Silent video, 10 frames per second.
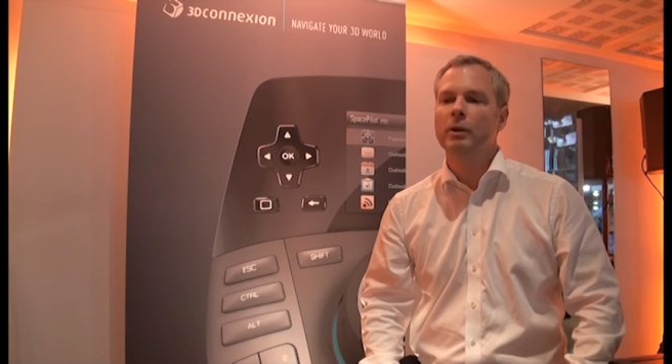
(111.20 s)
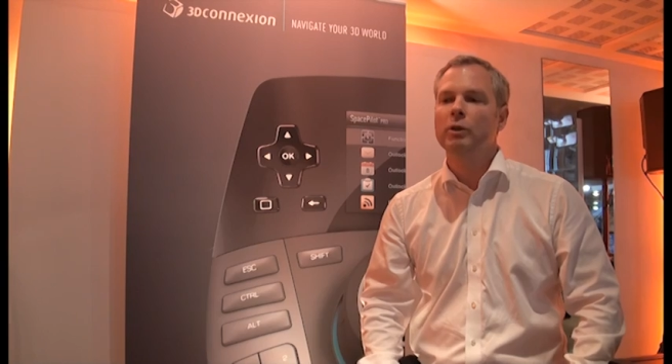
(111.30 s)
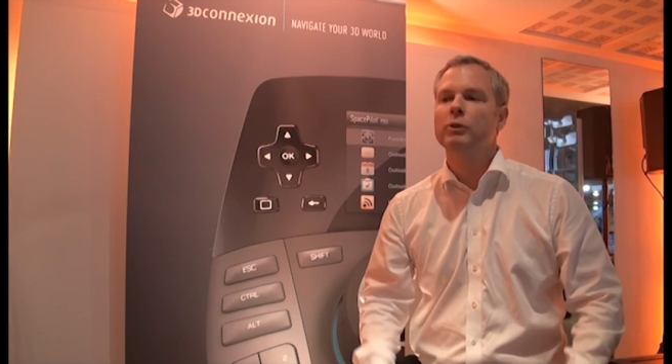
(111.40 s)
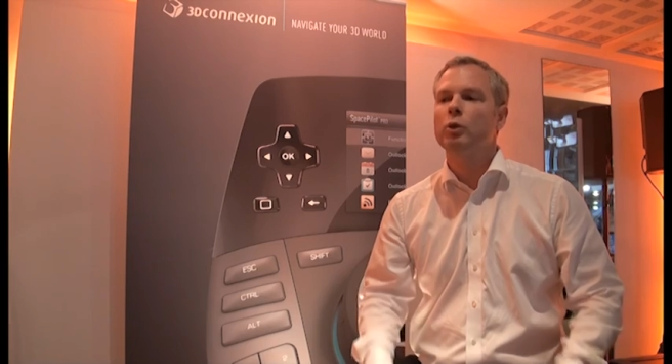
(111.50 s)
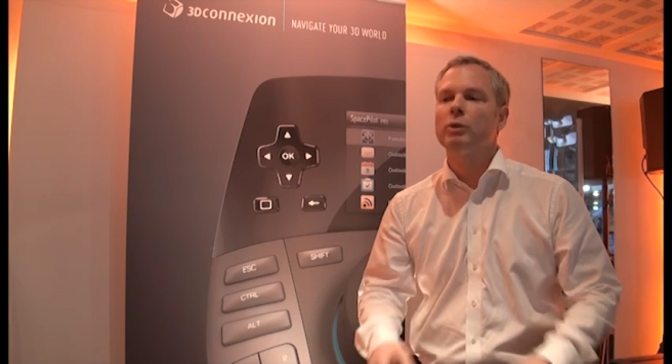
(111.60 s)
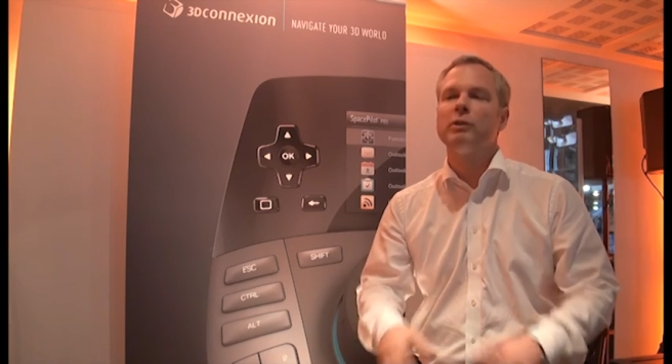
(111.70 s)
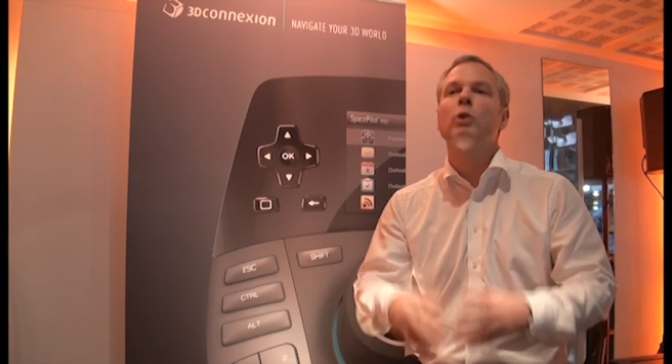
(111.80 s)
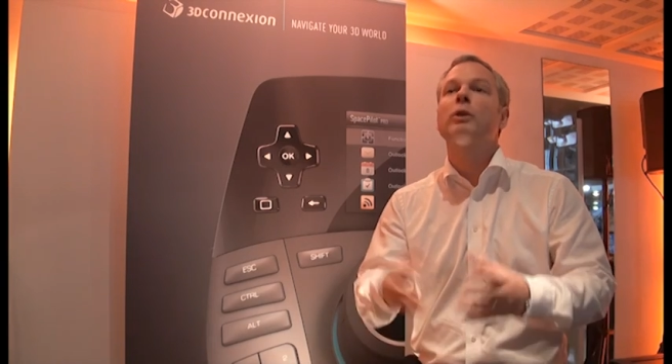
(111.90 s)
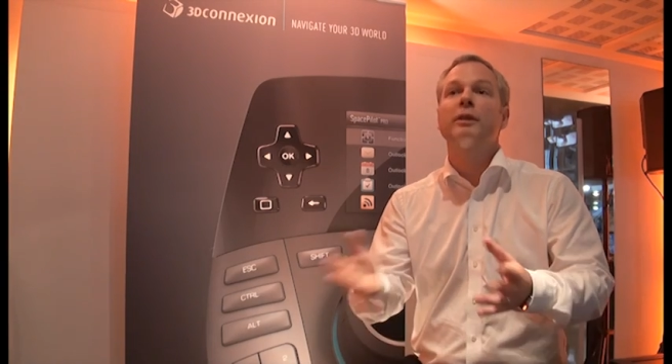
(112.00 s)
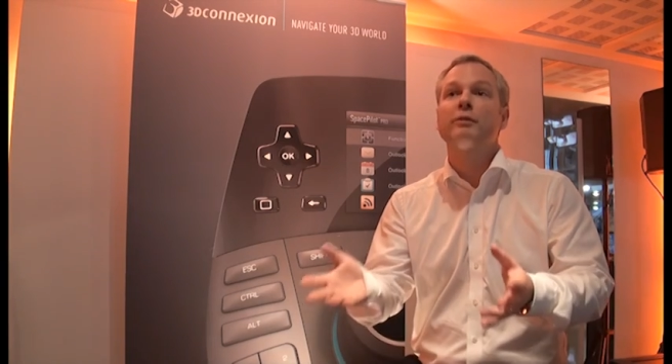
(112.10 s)
also with
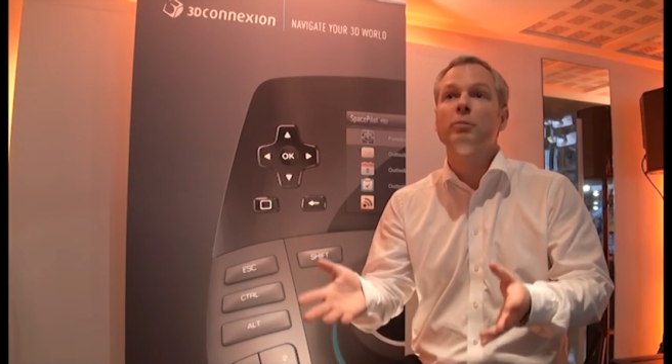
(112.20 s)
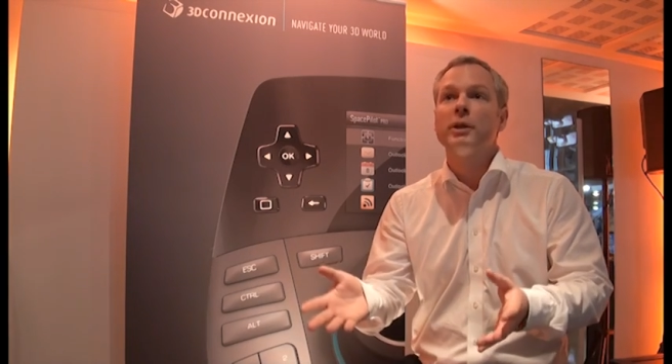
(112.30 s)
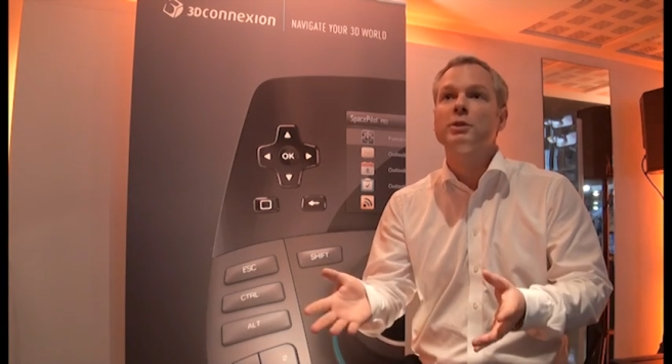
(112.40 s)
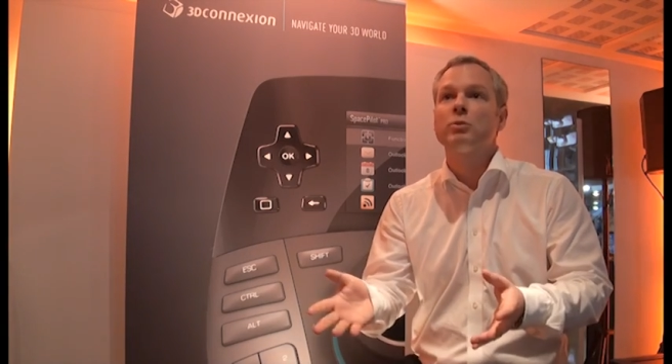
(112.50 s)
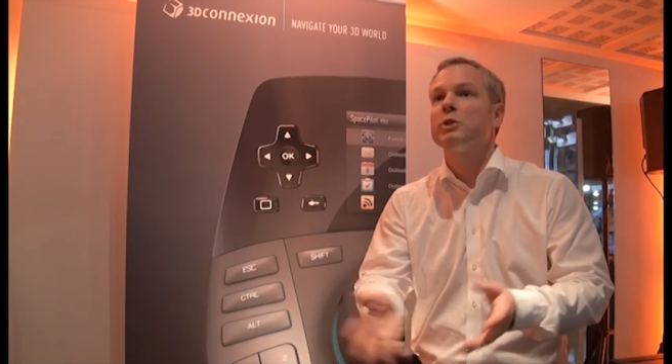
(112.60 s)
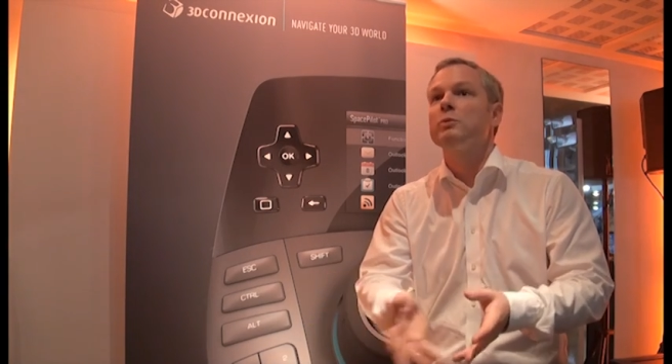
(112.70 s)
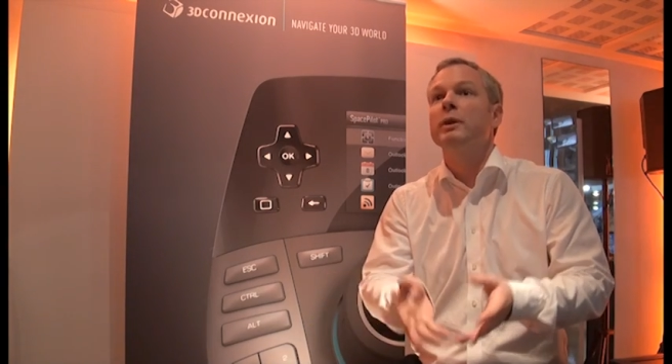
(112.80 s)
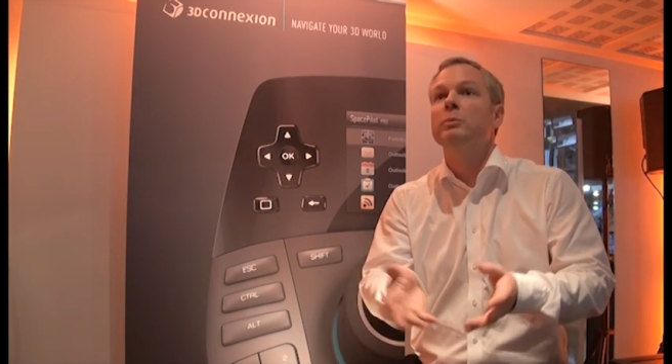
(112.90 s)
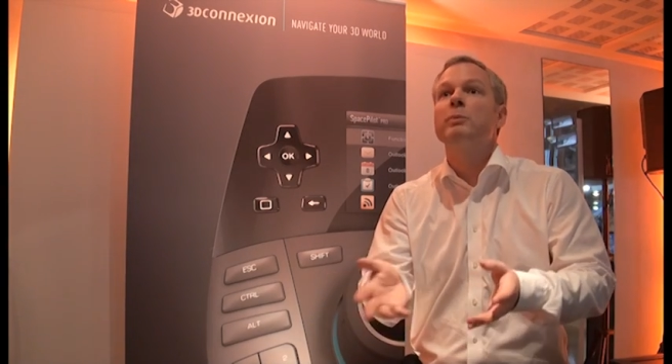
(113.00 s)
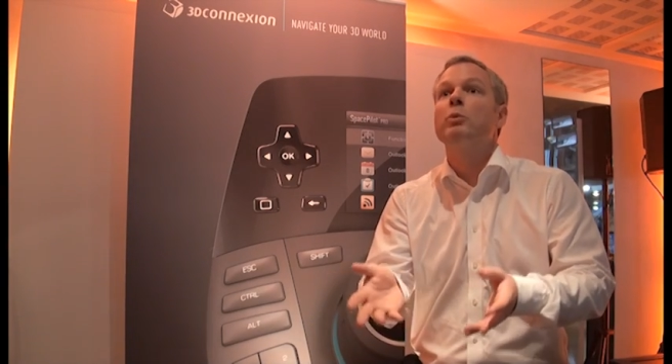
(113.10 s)
local information which
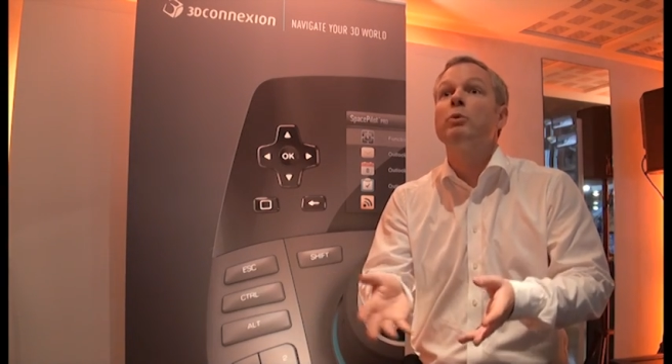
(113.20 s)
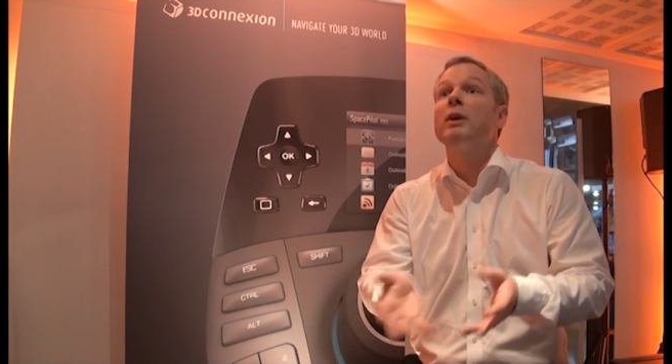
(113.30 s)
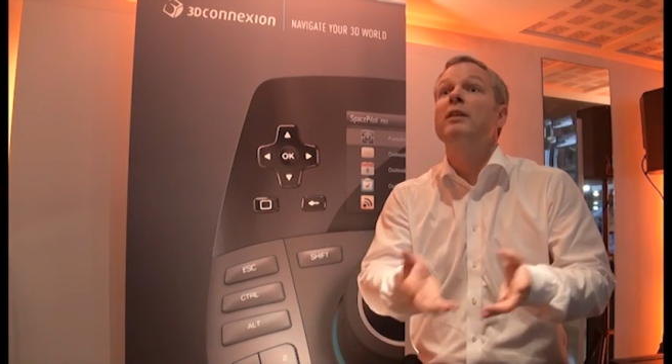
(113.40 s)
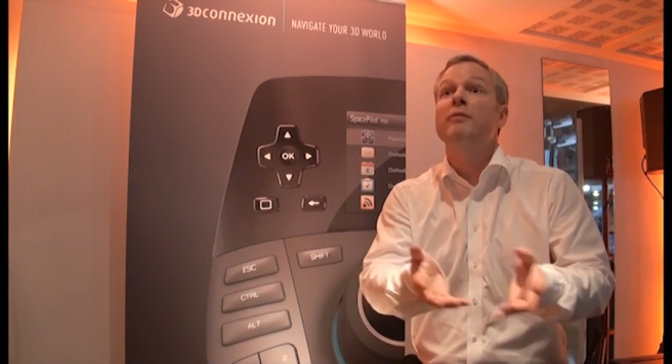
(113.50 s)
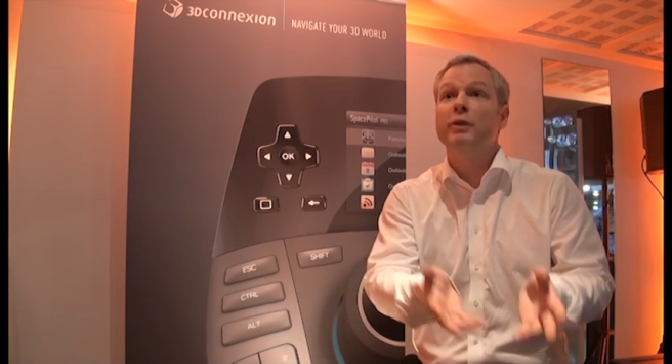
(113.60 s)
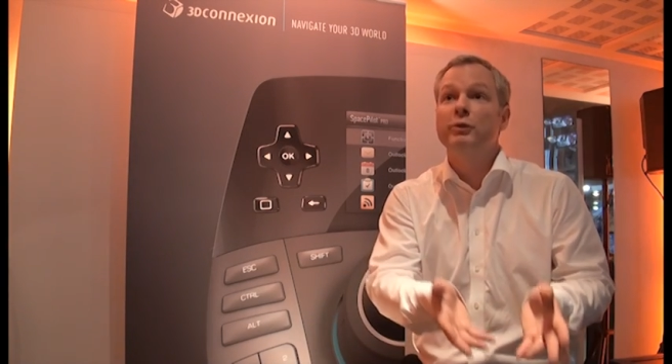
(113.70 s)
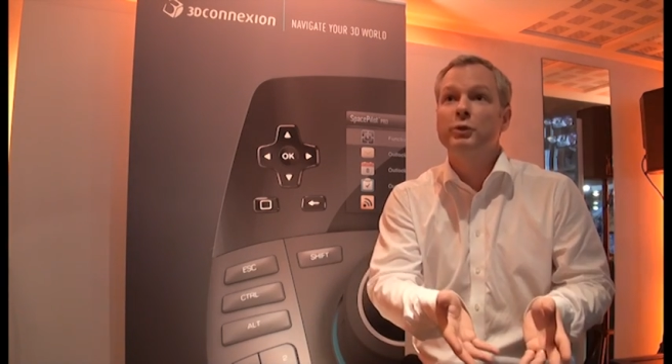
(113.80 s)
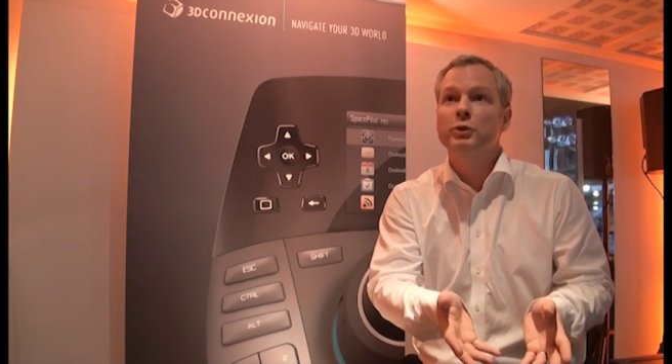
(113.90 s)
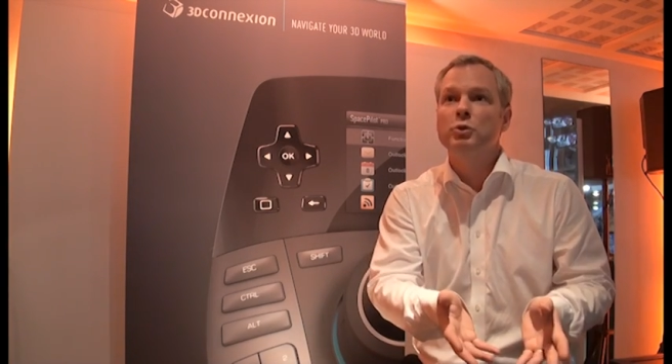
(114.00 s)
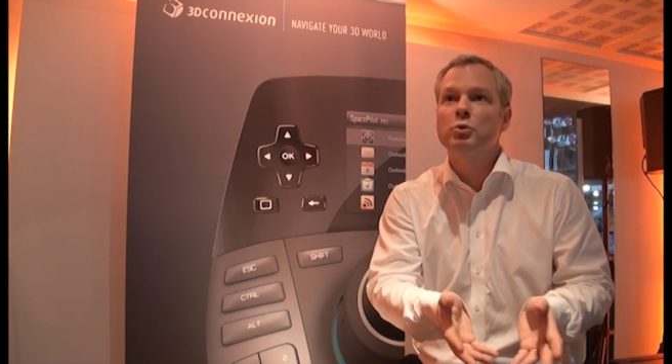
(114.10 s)
might be more relevant
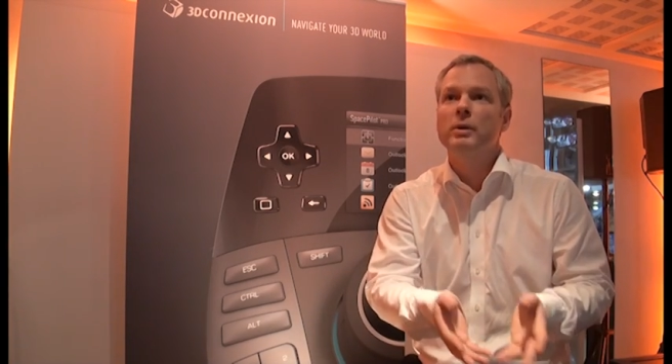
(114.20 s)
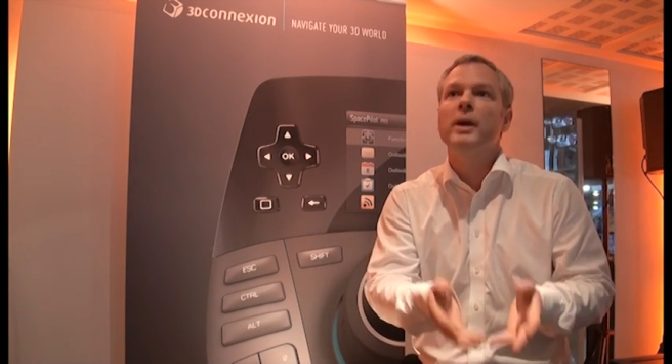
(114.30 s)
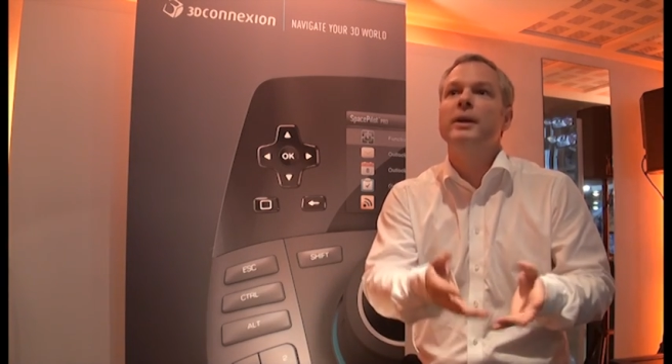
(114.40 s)
for you